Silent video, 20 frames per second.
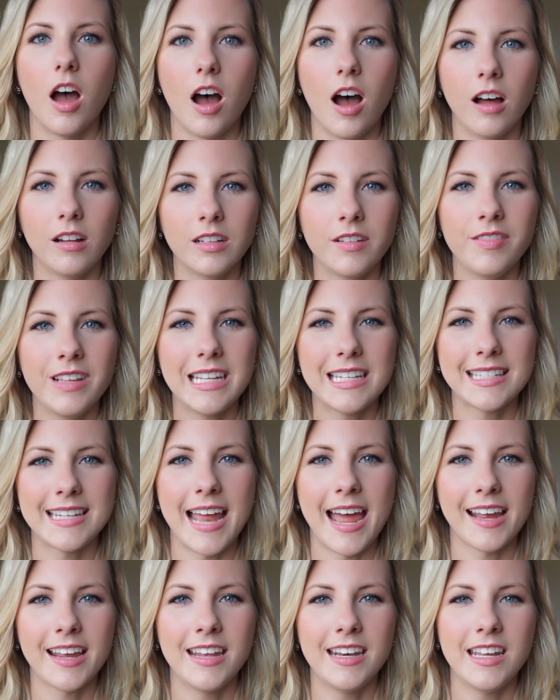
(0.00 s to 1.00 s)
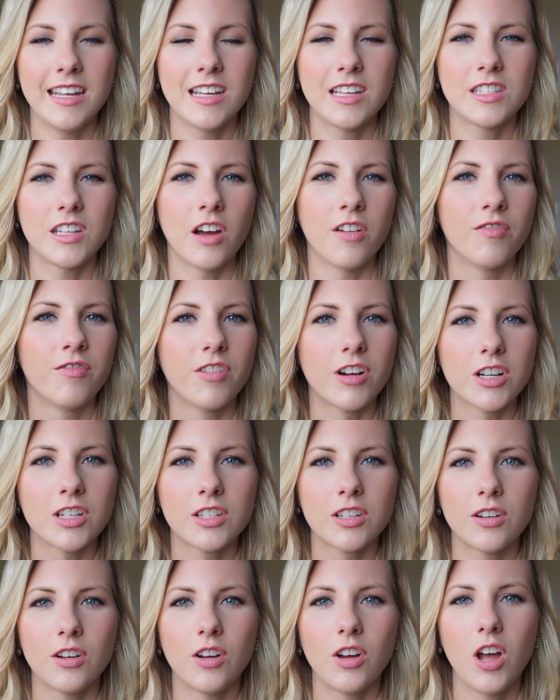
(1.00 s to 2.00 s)
All of these snack ideas are
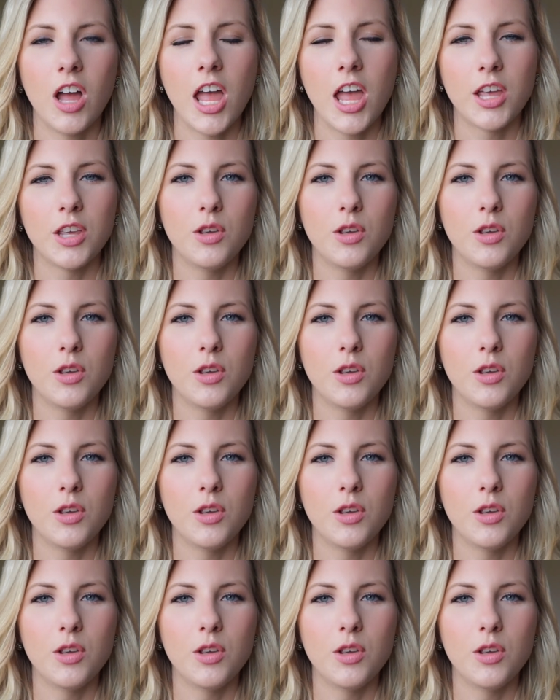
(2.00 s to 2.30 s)
versatile.